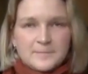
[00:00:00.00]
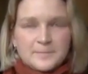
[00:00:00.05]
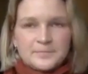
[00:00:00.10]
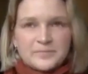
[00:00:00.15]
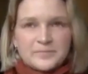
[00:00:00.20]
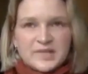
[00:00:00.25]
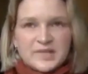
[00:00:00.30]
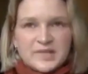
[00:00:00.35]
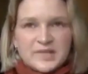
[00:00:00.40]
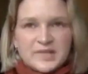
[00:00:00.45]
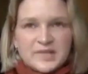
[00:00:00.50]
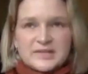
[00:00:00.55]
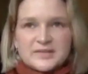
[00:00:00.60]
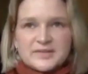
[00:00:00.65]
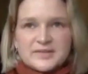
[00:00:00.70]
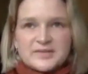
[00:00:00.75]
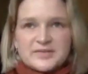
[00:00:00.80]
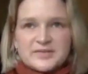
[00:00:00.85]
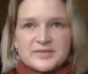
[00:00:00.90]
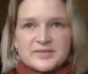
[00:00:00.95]

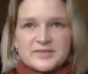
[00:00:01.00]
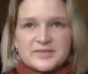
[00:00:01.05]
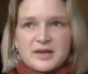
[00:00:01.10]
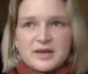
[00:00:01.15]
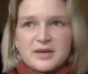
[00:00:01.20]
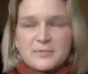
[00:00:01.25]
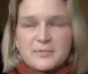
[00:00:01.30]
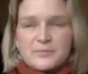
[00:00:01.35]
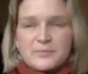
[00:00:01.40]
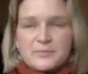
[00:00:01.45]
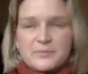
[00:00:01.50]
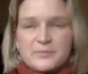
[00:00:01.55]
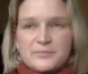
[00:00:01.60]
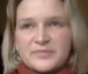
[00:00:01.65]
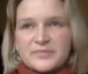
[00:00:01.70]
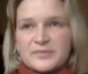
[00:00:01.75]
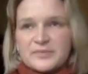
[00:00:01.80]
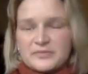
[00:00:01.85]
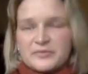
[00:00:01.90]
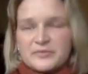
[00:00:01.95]
these,
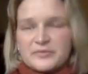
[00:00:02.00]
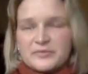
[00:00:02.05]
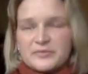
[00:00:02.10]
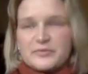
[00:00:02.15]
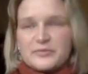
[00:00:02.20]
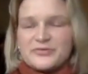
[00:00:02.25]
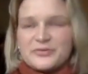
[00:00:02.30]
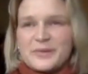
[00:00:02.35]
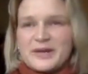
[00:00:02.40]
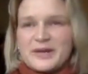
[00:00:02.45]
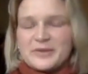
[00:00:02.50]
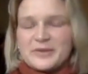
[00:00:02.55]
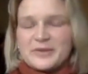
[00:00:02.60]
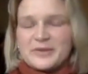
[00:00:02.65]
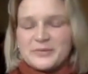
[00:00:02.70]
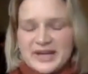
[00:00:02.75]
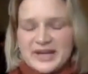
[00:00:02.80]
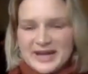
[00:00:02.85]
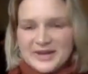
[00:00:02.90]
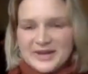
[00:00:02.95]
for want of a better
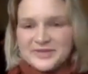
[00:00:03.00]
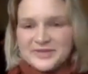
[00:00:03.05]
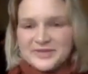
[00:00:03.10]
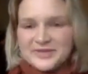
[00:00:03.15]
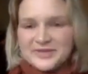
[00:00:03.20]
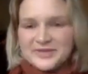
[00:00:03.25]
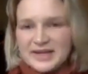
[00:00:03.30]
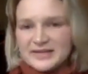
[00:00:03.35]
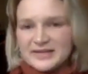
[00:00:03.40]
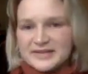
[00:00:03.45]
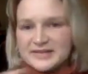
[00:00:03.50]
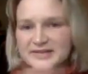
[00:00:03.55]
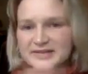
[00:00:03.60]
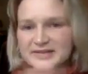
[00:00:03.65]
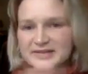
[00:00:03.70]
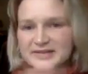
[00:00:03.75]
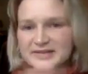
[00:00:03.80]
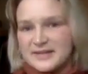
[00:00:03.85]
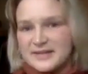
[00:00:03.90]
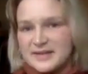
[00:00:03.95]
word, outsiders
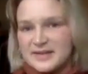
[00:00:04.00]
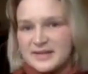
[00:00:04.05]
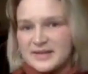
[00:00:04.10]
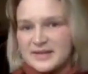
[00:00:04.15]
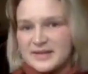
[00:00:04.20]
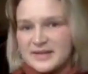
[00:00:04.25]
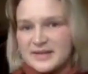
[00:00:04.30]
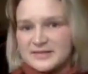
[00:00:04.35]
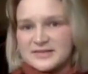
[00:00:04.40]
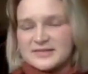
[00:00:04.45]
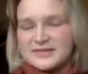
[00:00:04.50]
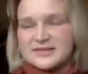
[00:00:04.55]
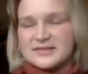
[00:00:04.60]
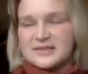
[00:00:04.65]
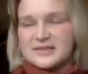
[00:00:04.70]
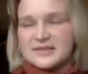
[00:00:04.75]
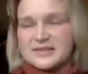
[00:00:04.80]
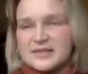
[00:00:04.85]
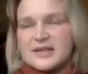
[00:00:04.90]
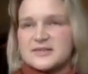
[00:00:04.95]
and the islanders and
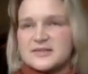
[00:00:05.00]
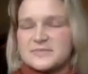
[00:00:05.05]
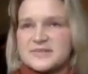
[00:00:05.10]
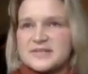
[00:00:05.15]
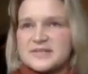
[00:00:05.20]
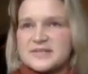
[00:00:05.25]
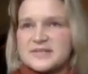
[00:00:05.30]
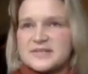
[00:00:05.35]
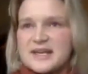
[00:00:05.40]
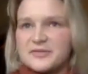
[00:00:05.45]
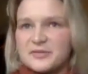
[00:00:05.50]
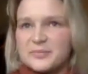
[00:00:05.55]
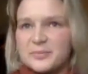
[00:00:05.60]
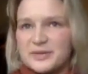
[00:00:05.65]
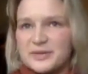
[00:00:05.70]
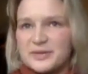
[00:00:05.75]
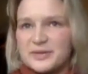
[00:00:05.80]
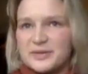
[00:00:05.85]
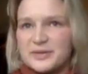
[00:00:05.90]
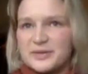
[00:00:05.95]
the islands themselves.
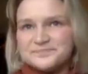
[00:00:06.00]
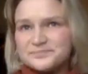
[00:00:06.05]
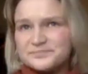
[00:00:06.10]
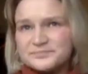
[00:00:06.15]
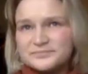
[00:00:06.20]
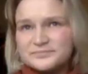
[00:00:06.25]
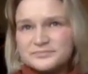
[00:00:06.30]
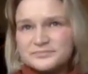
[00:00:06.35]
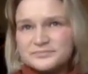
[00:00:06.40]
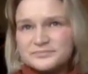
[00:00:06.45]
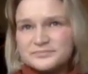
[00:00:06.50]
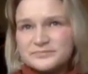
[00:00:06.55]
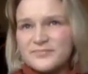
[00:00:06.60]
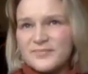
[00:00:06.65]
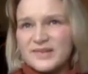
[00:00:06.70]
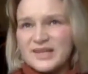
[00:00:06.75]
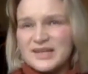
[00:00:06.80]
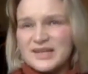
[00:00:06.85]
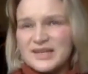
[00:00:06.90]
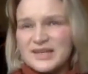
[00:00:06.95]
But
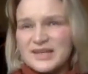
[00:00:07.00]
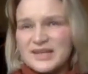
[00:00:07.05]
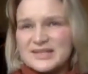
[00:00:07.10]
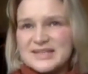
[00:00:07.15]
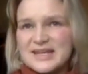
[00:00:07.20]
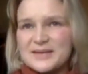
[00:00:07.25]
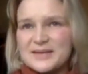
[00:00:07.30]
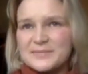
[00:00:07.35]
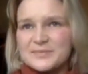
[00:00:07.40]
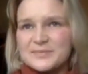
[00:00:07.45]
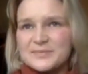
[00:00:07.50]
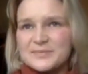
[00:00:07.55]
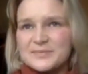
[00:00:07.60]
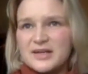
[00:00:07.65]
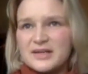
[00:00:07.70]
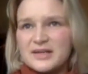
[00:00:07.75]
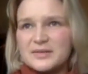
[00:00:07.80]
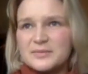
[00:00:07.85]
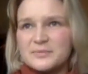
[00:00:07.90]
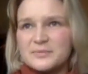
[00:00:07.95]
at the same
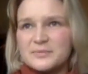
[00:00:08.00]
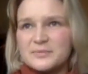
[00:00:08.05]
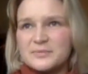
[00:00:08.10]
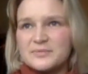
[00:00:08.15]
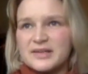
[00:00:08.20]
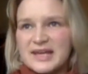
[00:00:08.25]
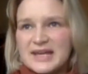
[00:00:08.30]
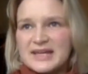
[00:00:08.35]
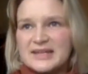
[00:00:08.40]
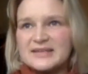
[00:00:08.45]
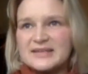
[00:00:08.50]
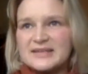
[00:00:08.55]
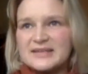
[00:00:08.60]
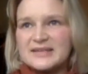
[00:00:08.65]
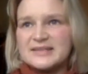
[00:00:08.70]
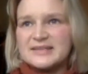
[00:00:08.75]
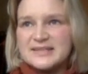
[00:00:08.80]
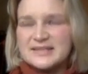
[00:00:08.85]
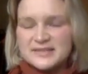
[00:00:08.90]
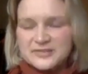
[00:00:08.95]
time, again,
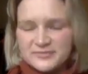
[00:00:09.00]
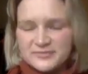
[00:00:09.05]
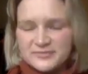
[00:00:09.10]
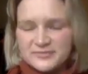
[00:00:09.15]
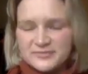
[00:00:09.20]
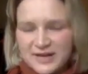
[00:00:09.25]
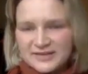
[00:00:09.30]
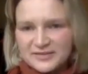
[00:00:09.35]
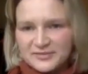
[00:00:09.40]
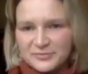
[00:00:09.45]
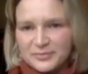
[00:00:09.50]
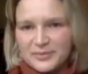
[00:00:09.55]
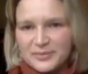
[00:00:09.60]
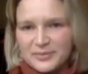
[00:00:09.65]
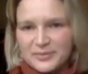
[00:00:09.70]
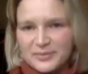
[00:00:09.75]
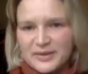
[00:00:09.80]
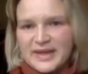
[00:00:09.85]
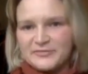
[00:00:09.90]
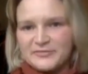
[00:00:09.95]
this extractive
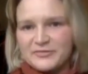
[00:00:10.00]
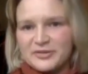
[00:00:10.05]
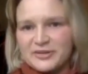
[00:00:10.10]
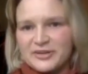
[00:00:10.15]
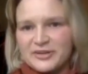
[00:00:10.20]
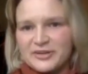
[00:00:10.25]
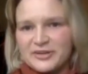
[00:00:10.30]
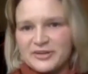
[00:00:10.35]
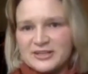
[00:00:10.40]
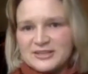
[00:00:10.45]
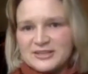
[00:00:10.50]
behavior